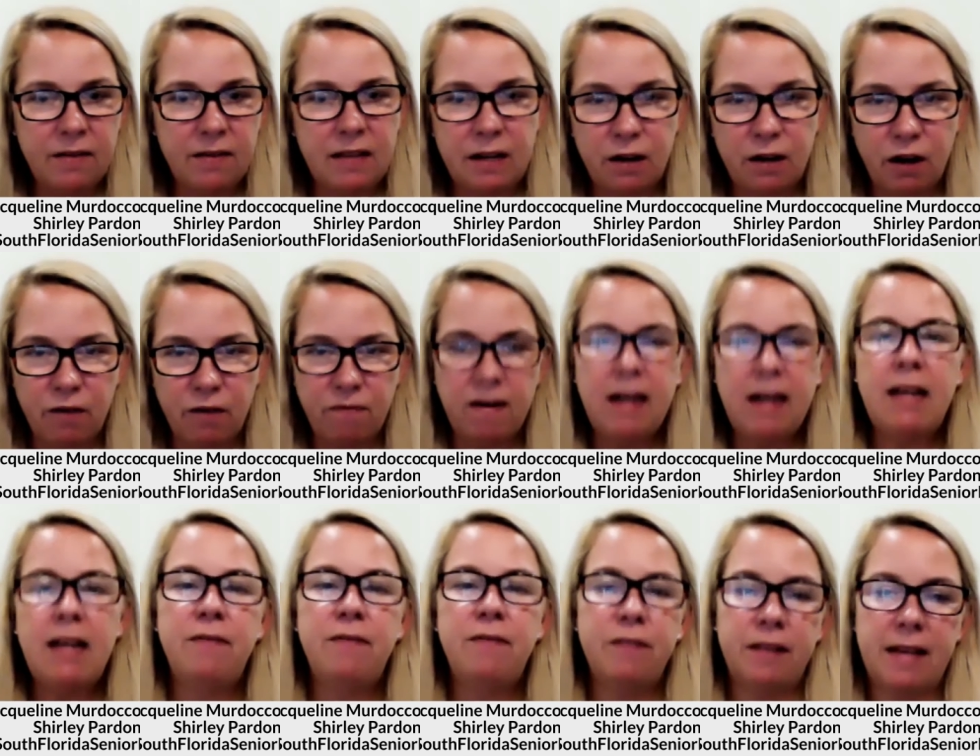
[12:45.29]
they're not
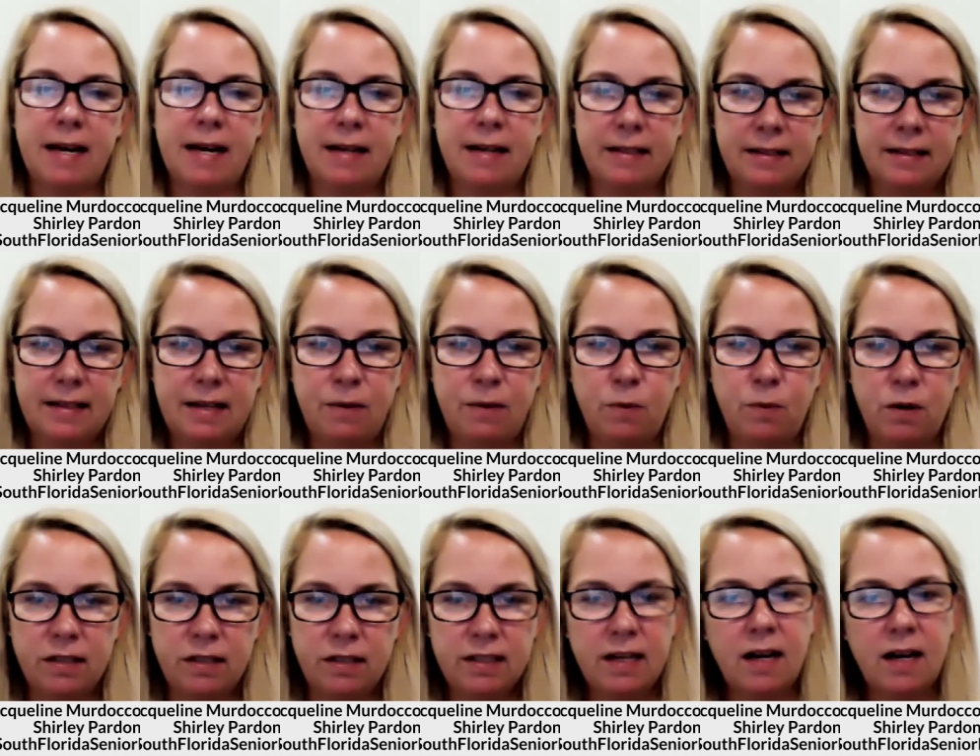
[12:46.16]
ready for that they
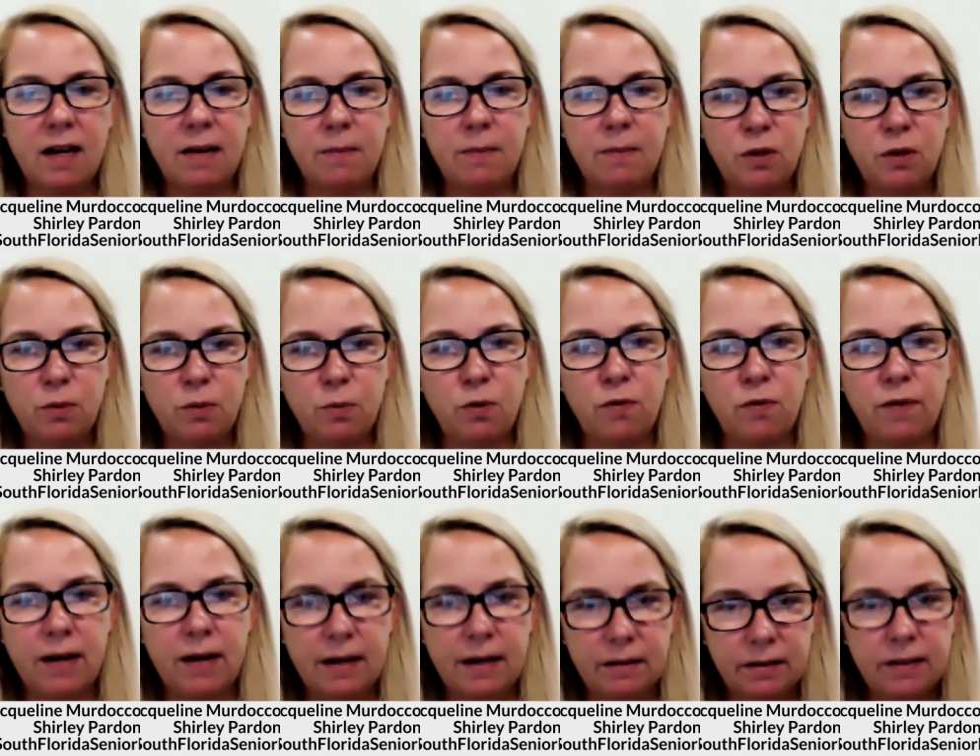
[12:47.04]
want time to move
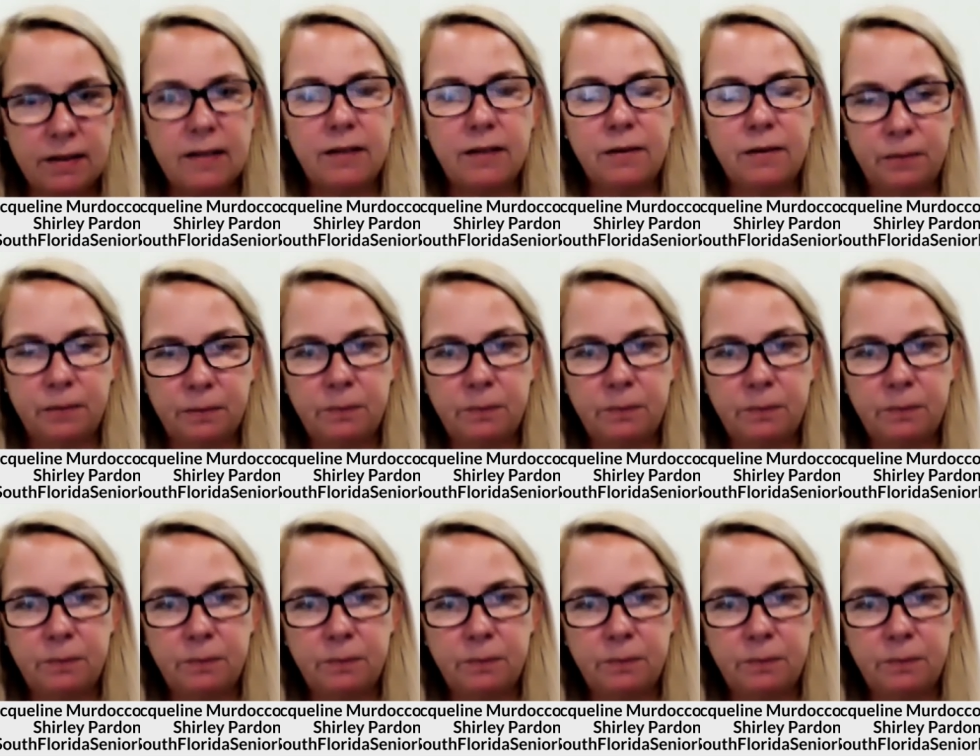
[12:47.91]
out so